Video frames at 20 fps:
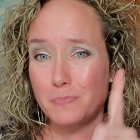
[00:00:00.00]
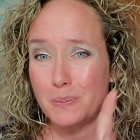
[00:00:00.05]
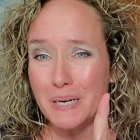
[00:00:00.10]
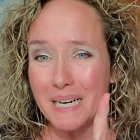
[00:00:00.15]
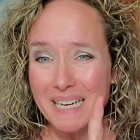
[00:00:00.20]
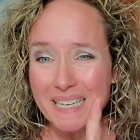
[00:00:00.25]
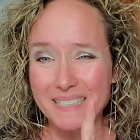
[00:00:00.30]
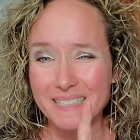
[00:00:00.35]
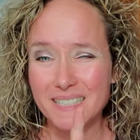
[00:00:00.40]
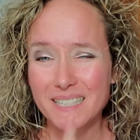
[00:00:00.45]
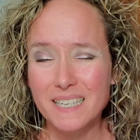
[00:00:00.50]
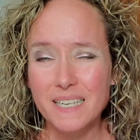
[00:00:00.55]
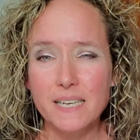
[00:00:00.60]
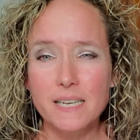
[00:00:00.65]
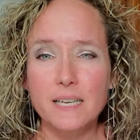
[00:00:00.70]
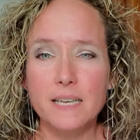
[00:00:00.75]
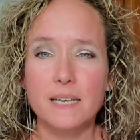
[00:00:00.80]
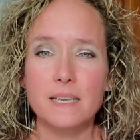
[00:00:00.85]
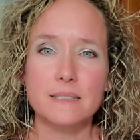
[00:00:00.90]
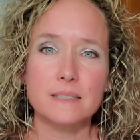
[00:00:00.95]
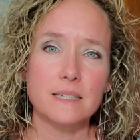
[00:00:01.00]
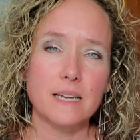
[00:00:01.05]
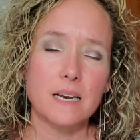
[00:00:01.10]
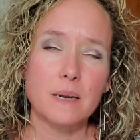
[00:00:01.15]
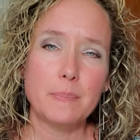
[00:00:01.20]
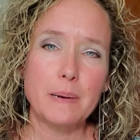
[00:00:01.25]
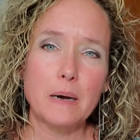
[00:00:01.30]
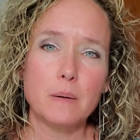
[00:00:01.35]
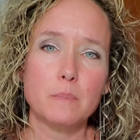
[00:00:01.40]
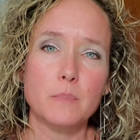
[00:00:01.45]
but it's not
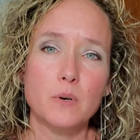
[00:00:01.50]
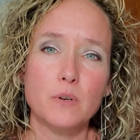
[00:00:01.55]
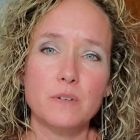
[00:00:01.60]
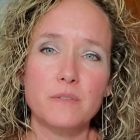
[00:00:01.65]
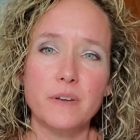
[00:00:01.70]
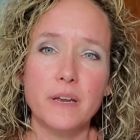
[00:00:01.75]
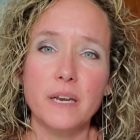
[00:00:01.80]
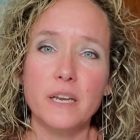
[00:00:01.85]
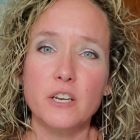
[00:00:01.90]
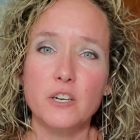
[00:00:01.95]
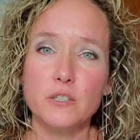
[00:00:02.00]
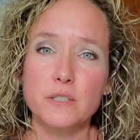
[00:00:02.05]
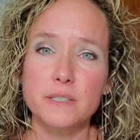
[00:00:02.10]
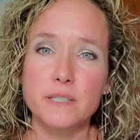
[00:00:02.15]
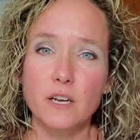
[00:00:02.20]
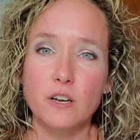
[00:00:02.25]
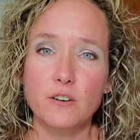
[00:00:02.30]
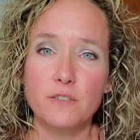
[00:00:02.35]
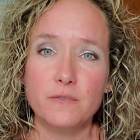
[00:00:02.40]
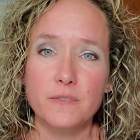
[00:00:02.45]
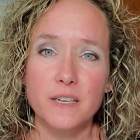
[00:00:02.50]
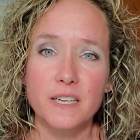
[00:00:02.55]
about motivating yourself.